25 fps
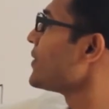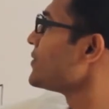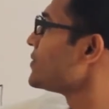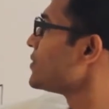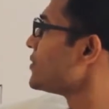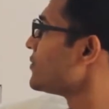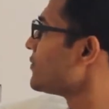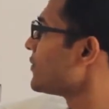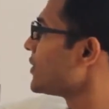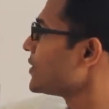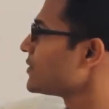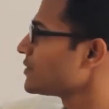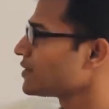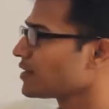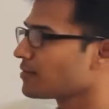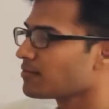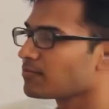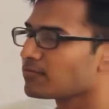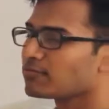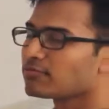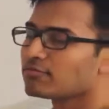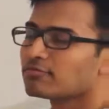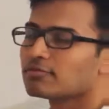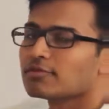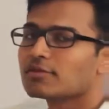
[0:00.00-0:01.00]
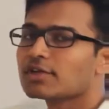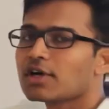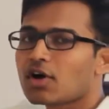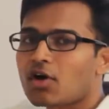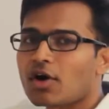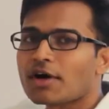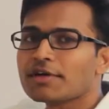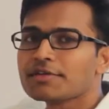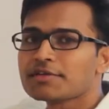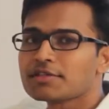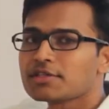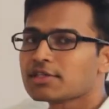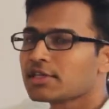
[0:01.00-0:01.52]
hash define some
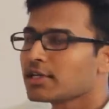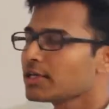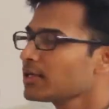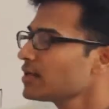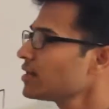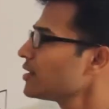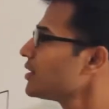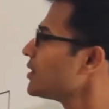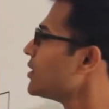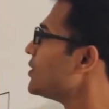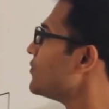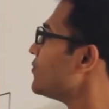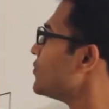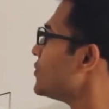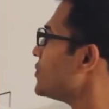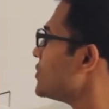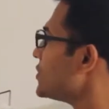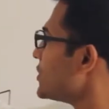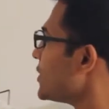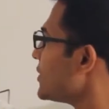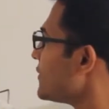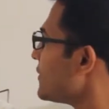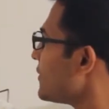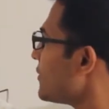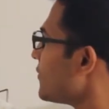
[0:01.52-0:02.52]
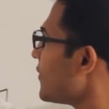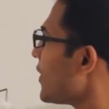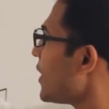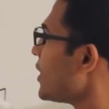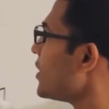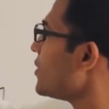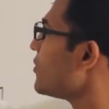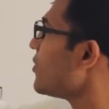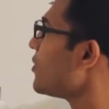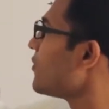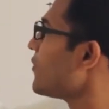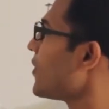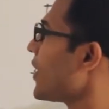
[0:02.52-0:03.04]
constant. If you change the
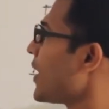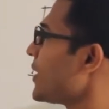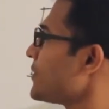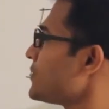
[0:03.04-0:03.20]
value of